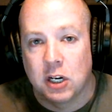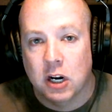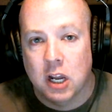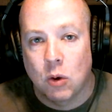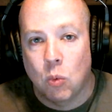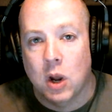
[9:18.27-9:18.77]
You're
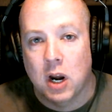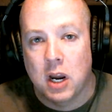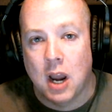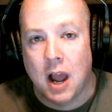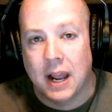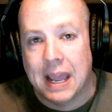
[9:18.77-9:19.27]
going to want to
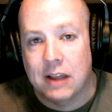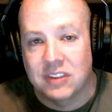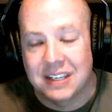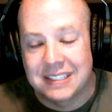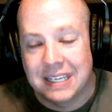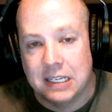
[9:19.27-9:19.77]
knock out
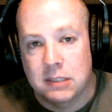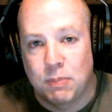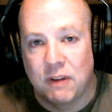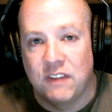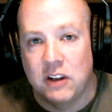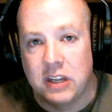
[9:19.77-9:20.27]
the 6
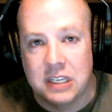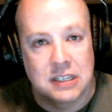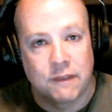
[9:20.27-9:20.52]
pavilions